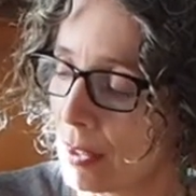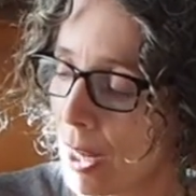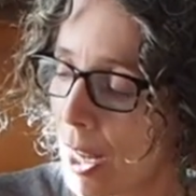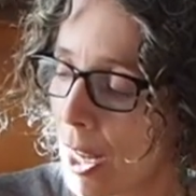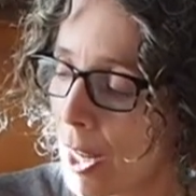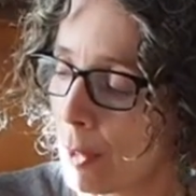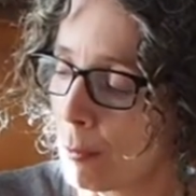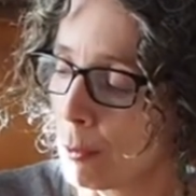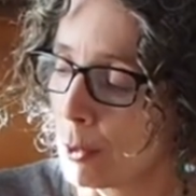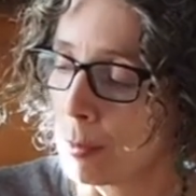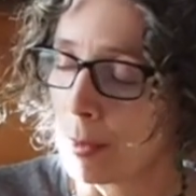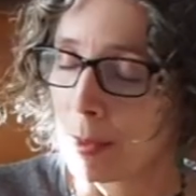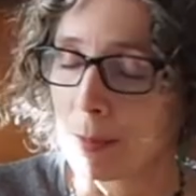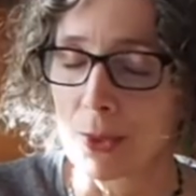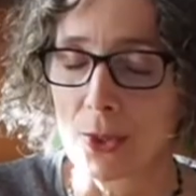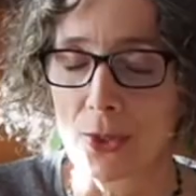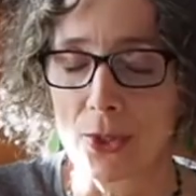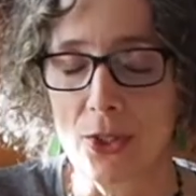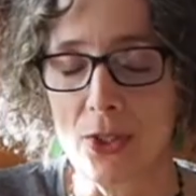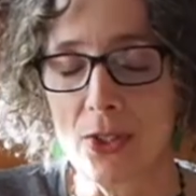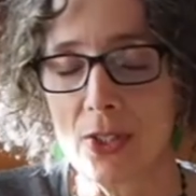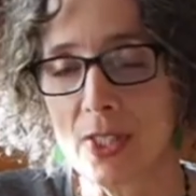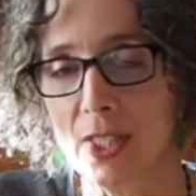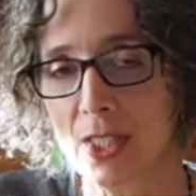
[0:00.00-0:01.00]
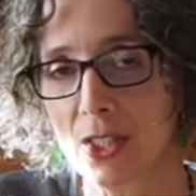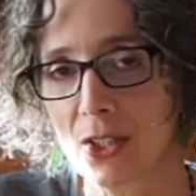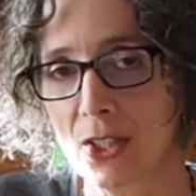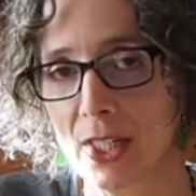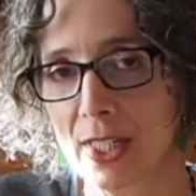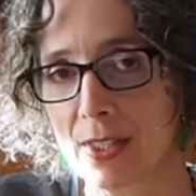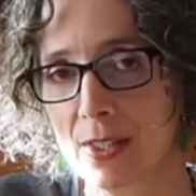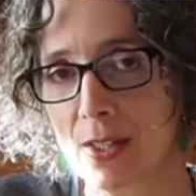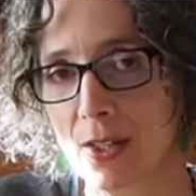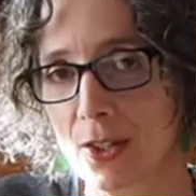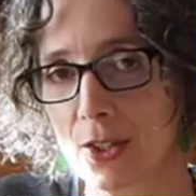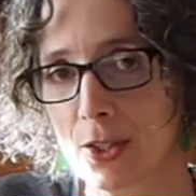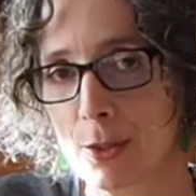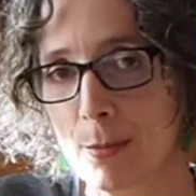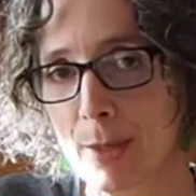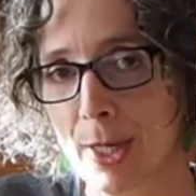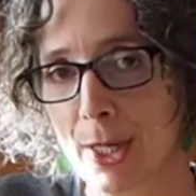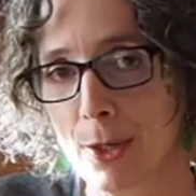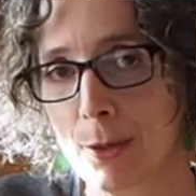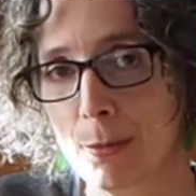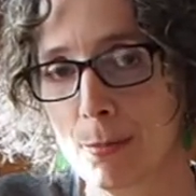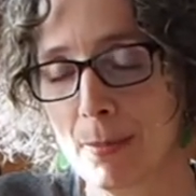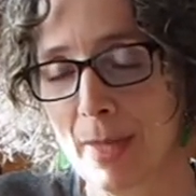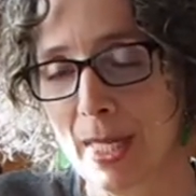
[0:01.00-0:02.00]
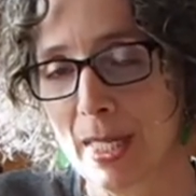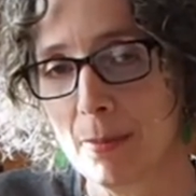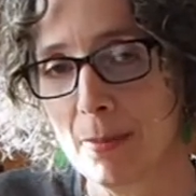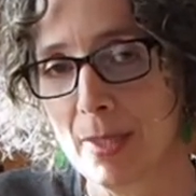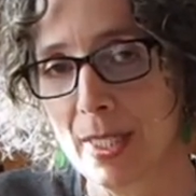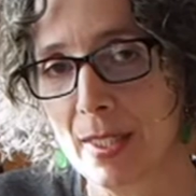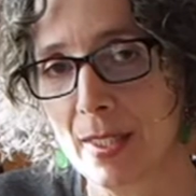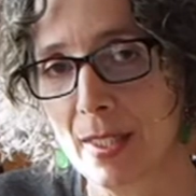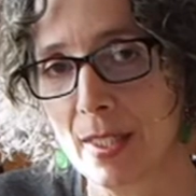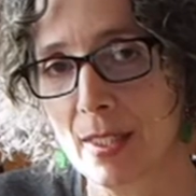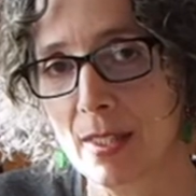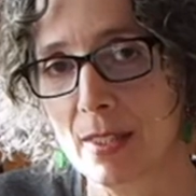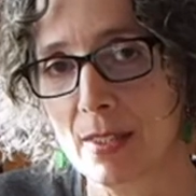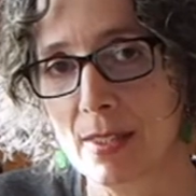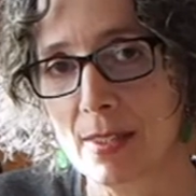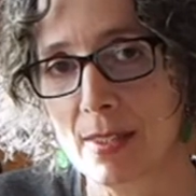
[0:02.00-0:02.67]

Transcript: remember earlier I talked about maybe needing to